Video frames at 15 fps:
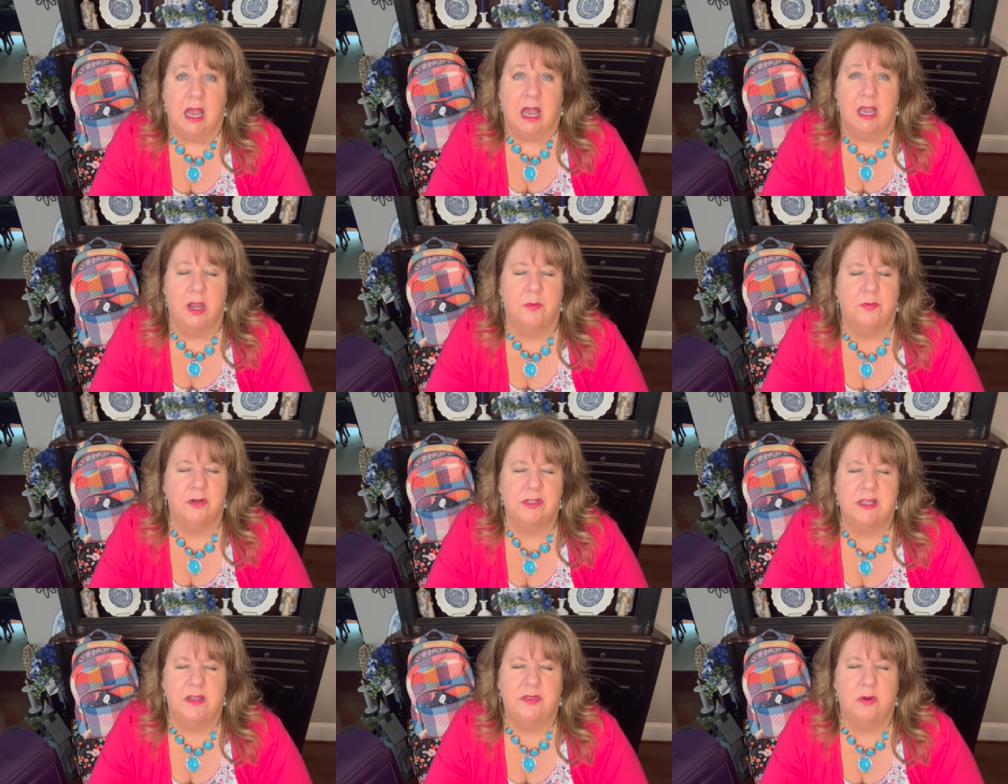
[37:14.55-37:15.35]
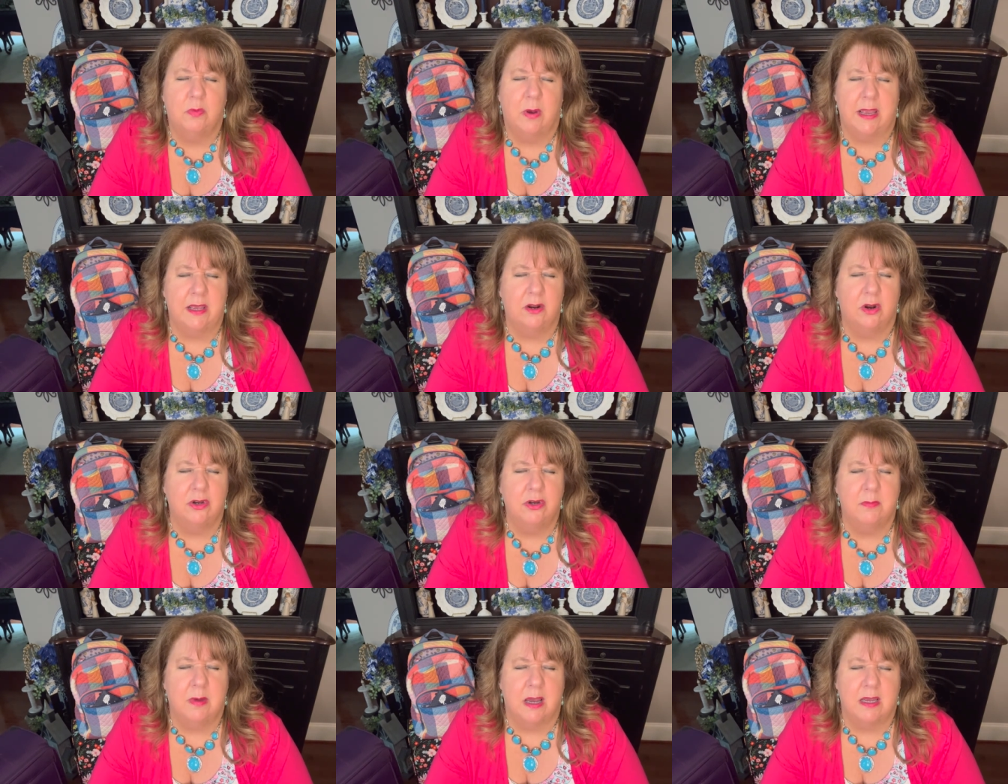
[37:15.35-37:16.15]
I hope there's nothing weighing on
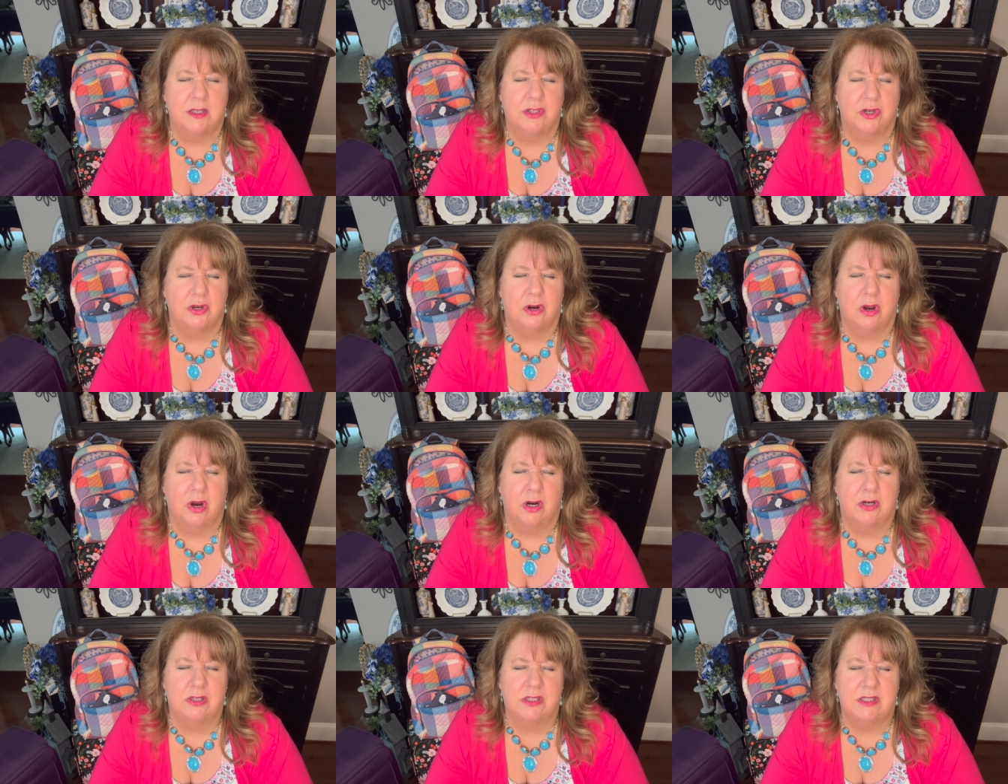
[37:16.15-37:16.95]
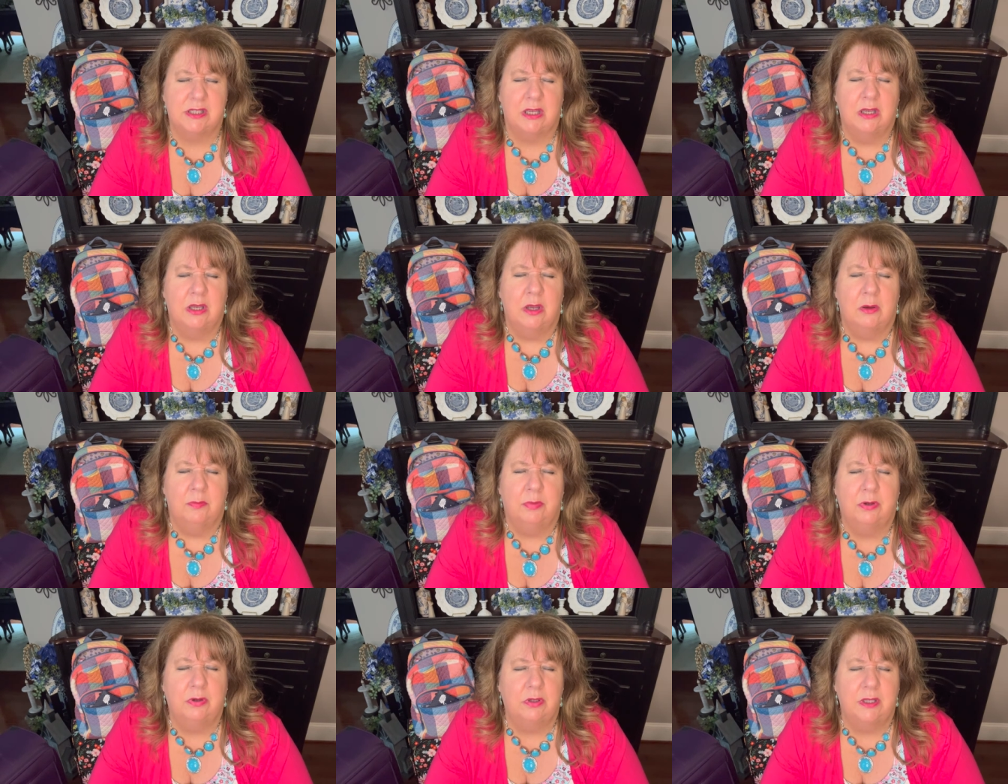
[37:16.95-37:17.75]
your minds or your hearts,
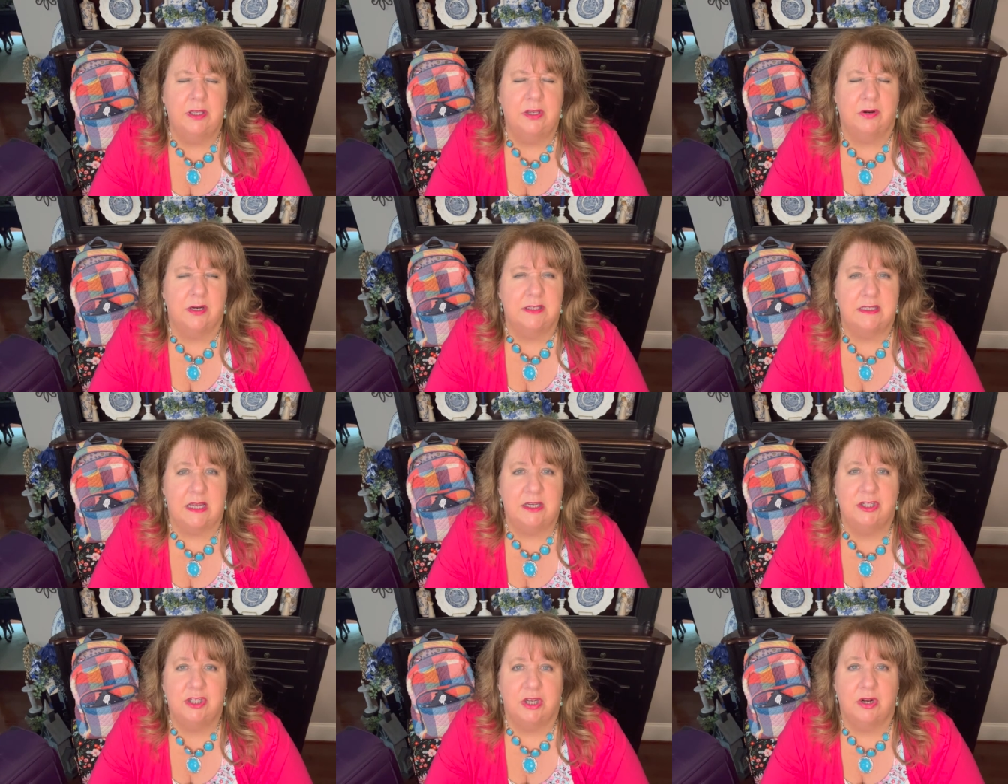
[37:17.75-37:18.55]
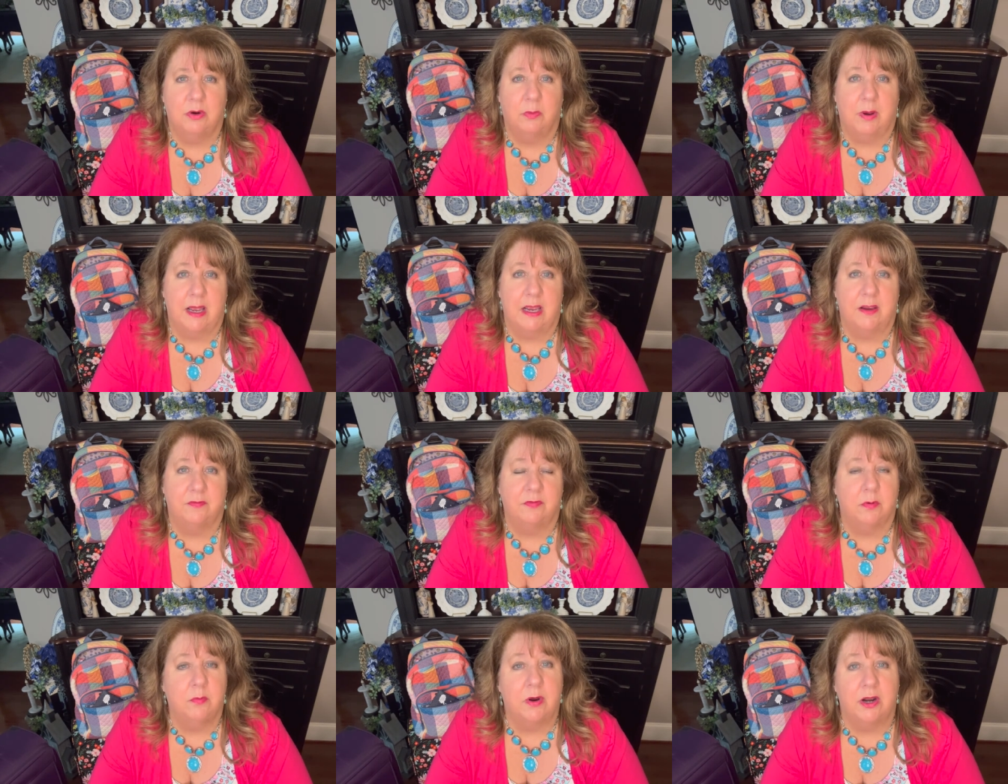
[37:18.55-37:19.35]
pulling your attention away
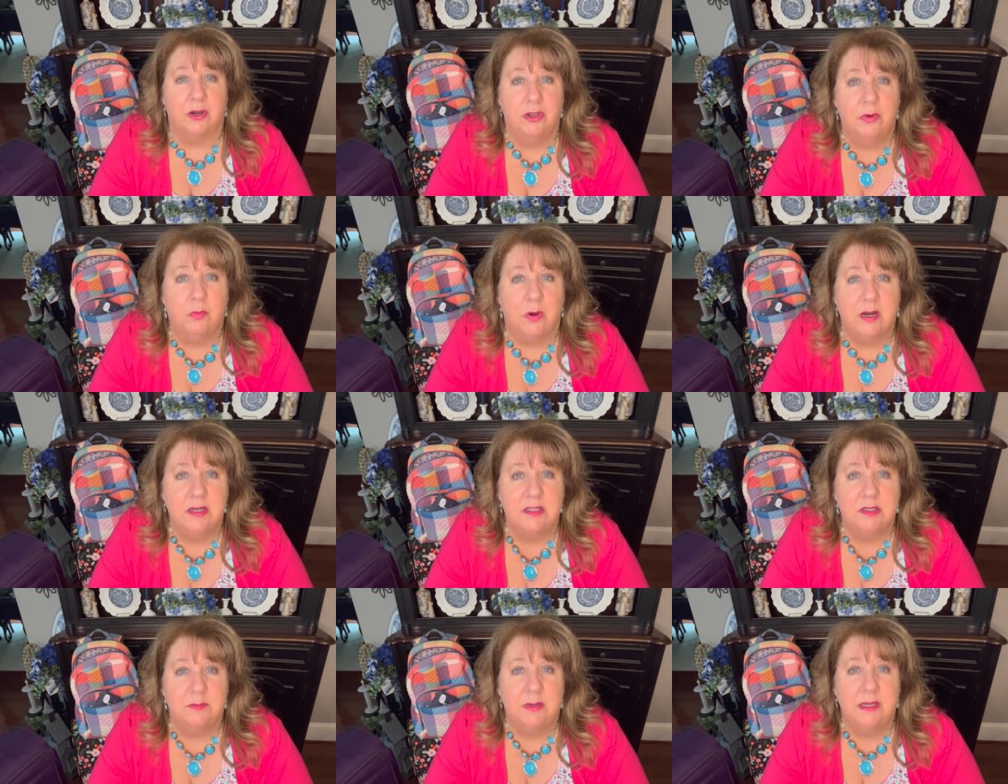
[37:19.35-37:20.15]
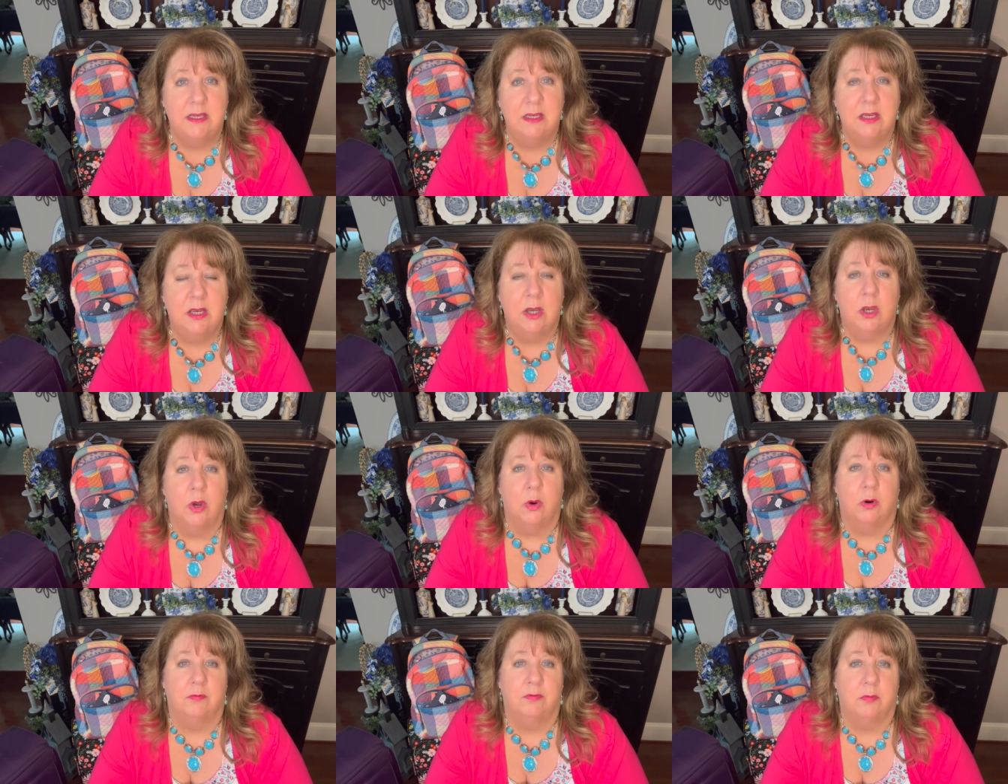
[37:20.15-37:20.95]
from where you want it to be
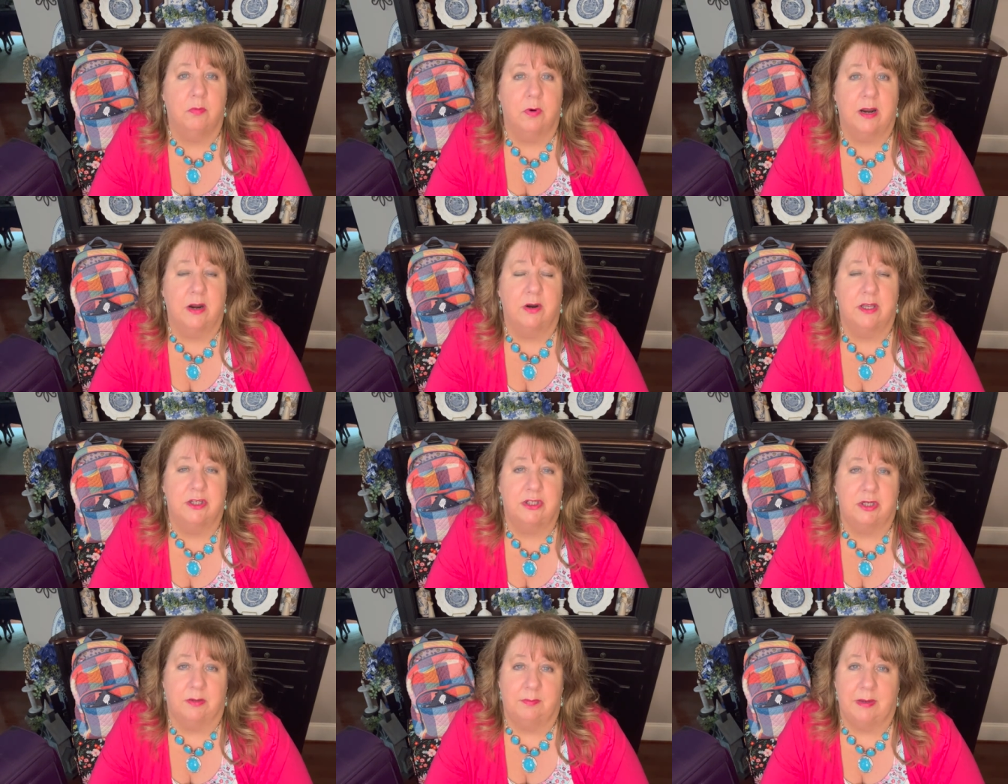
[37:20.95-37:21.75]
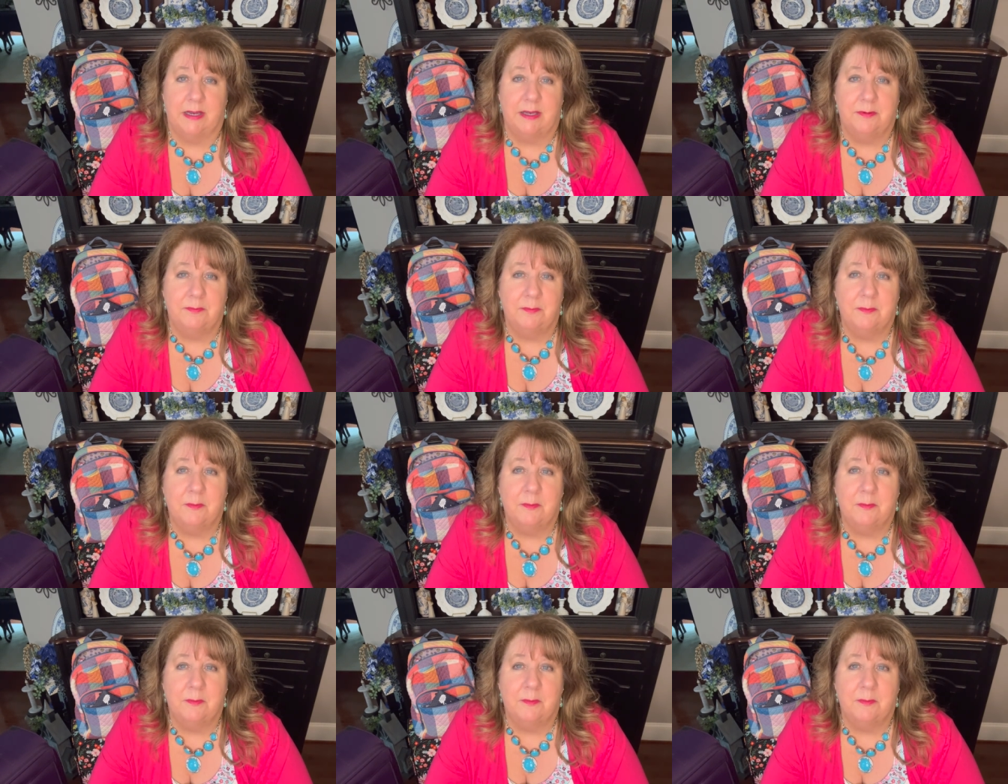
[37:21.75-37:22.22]
or from where it should be.